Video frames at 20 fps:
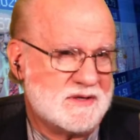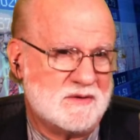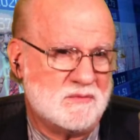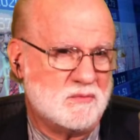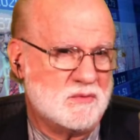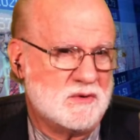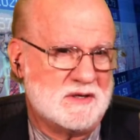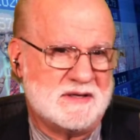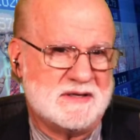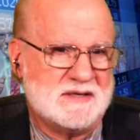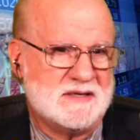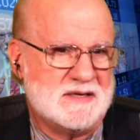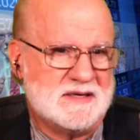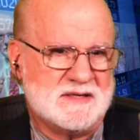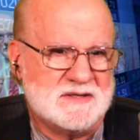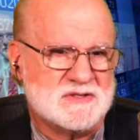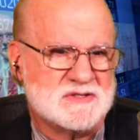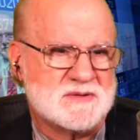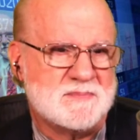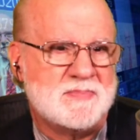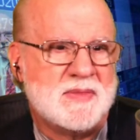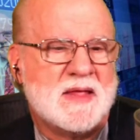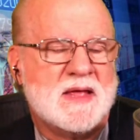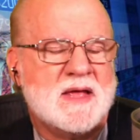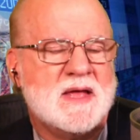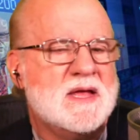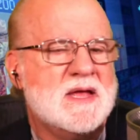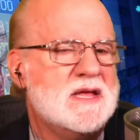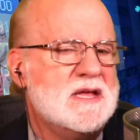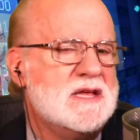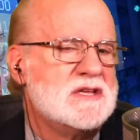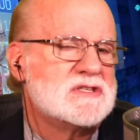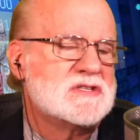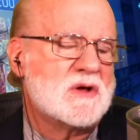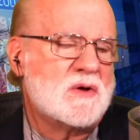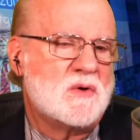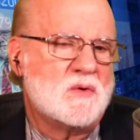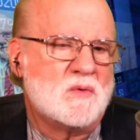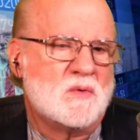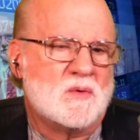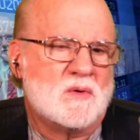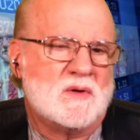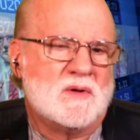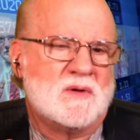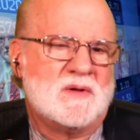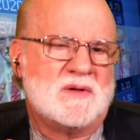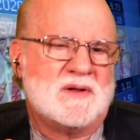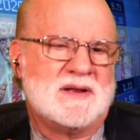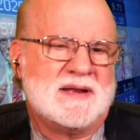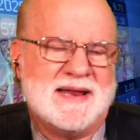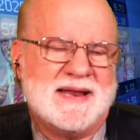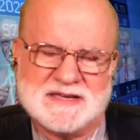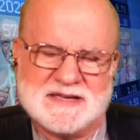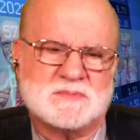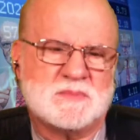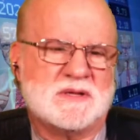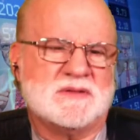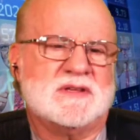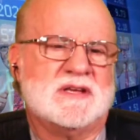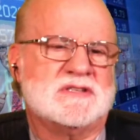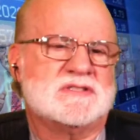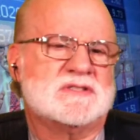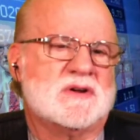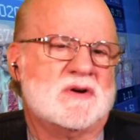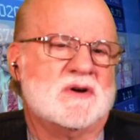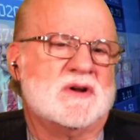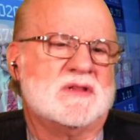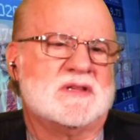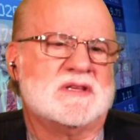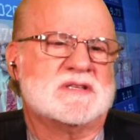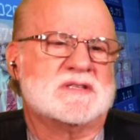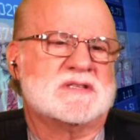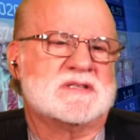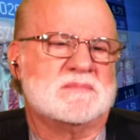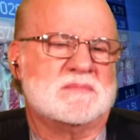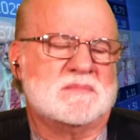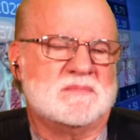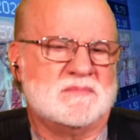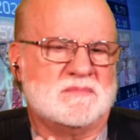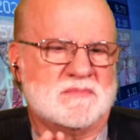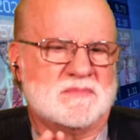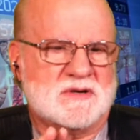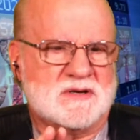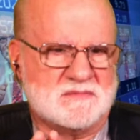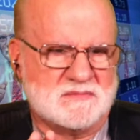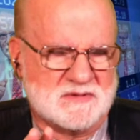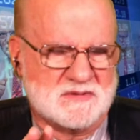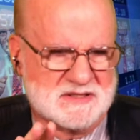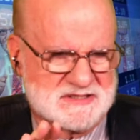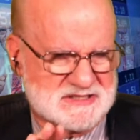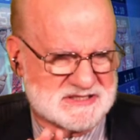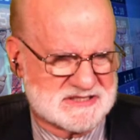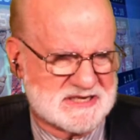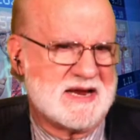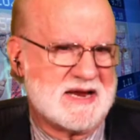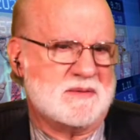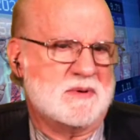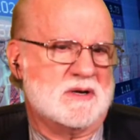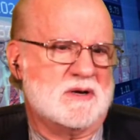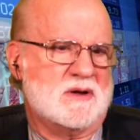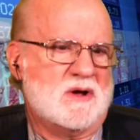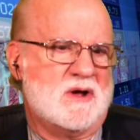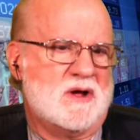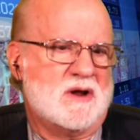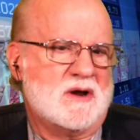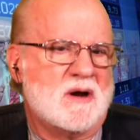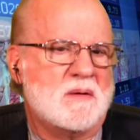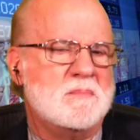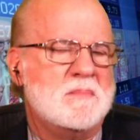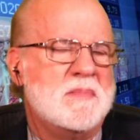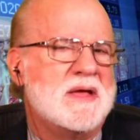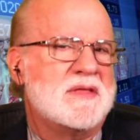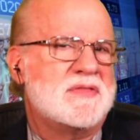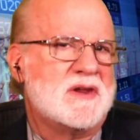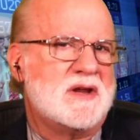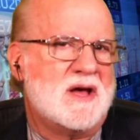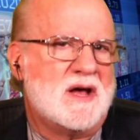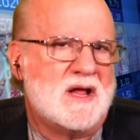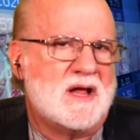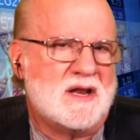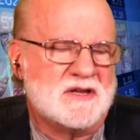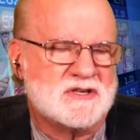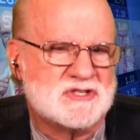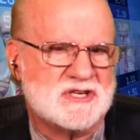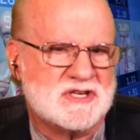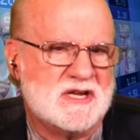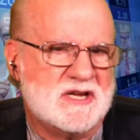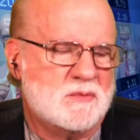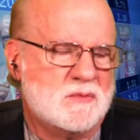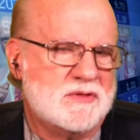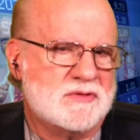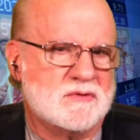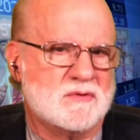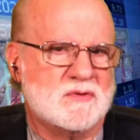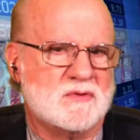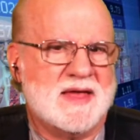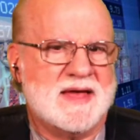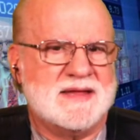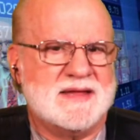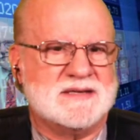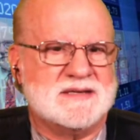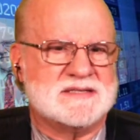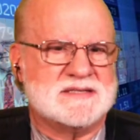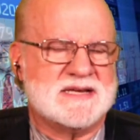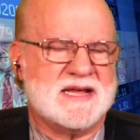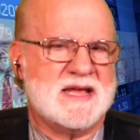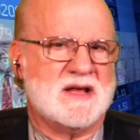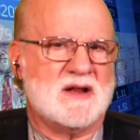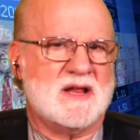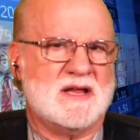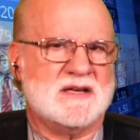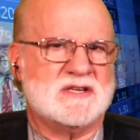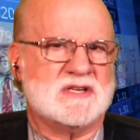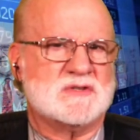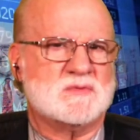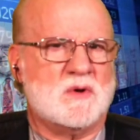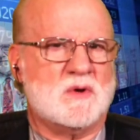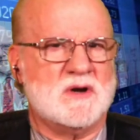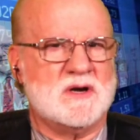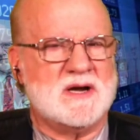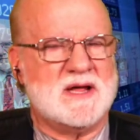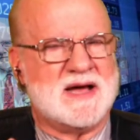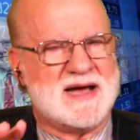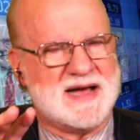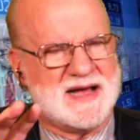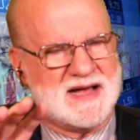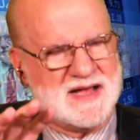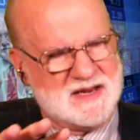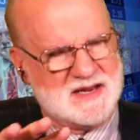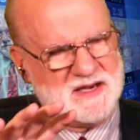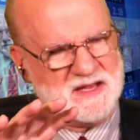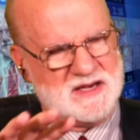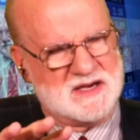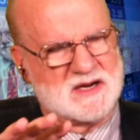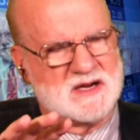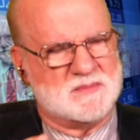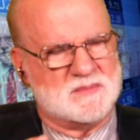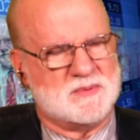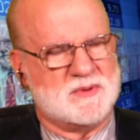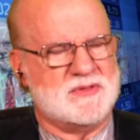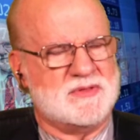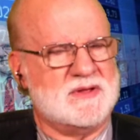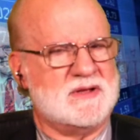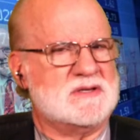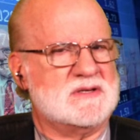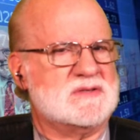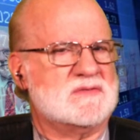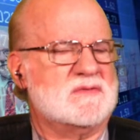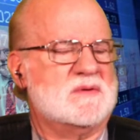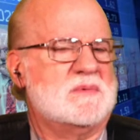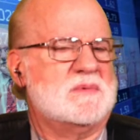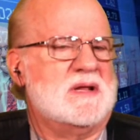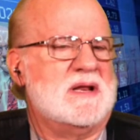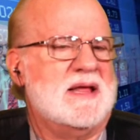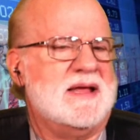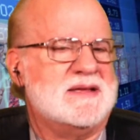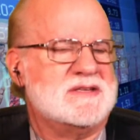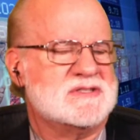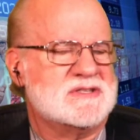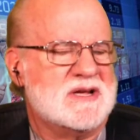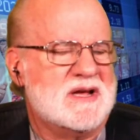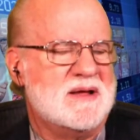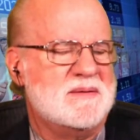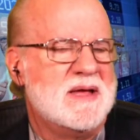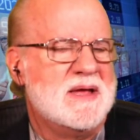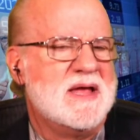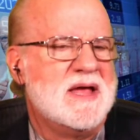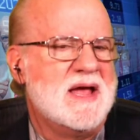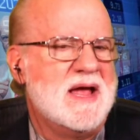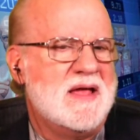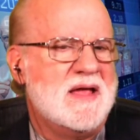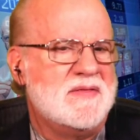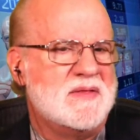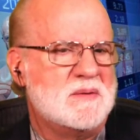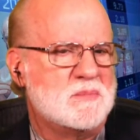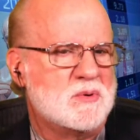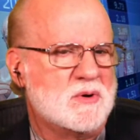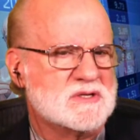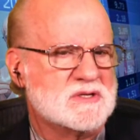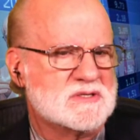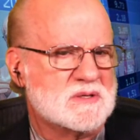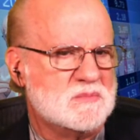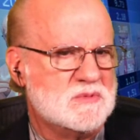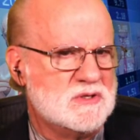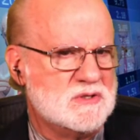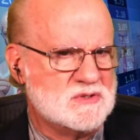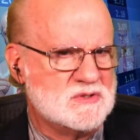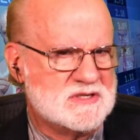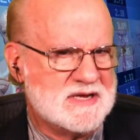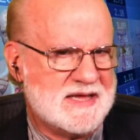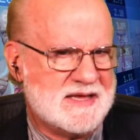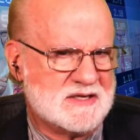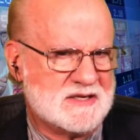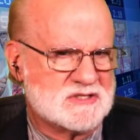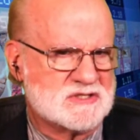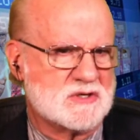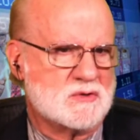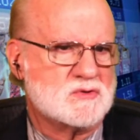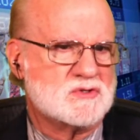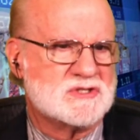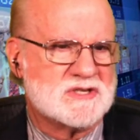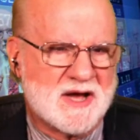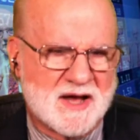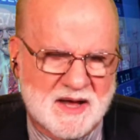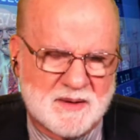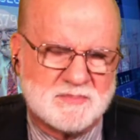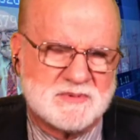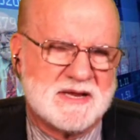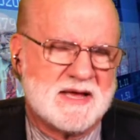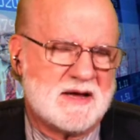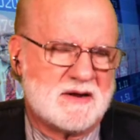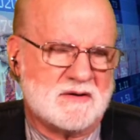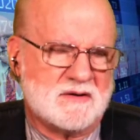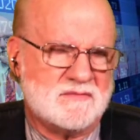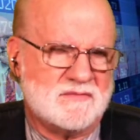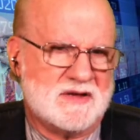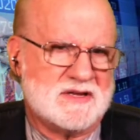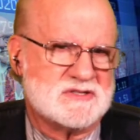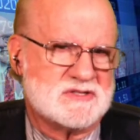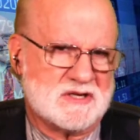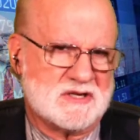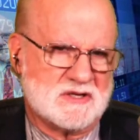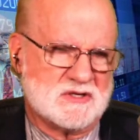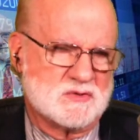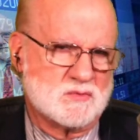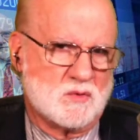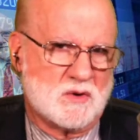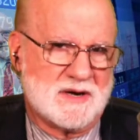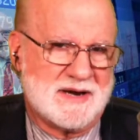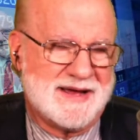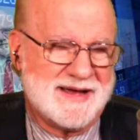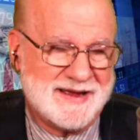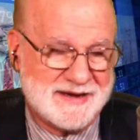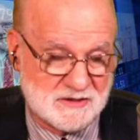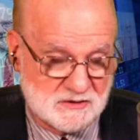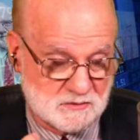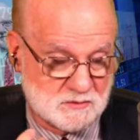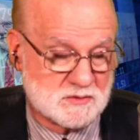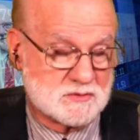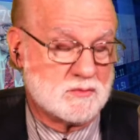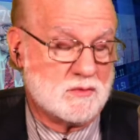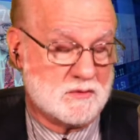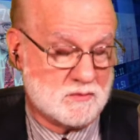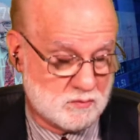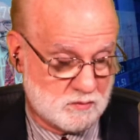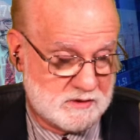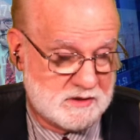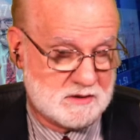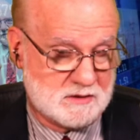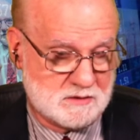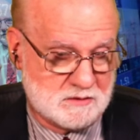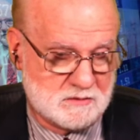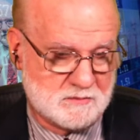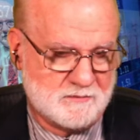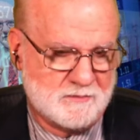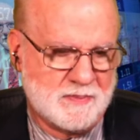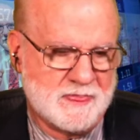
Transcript: It really does. So last month I started this segment on our methodology and went through that in detail. I just wanted to highlight a couple things from the last time and then bring some new data. So top-down investing is what I do, is what we do,